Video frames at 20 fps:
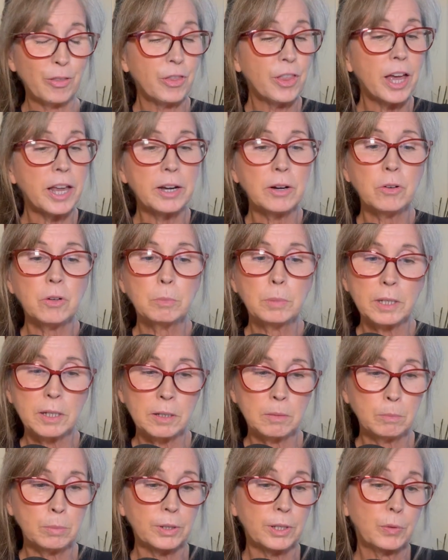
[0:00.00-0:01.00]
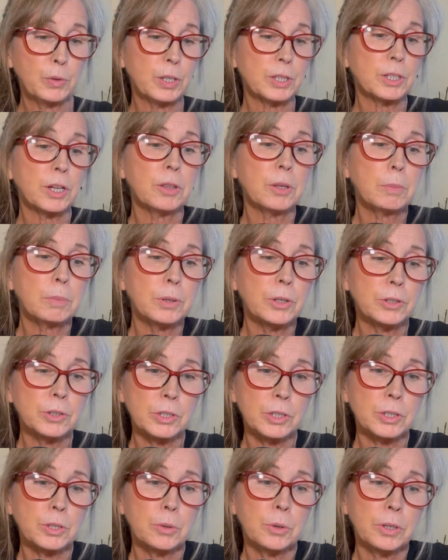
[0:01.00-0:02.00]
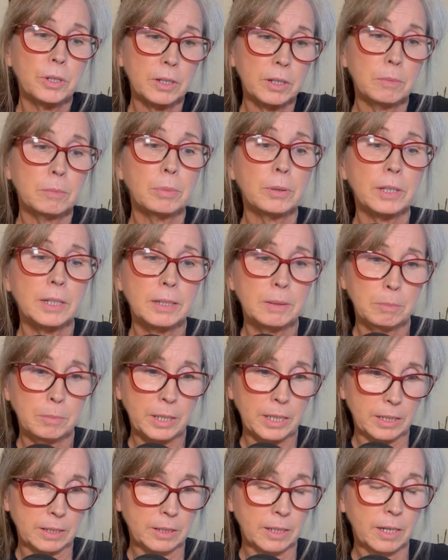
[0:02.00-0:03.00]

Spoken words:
Then I'll be complete. This other person is going to complete me.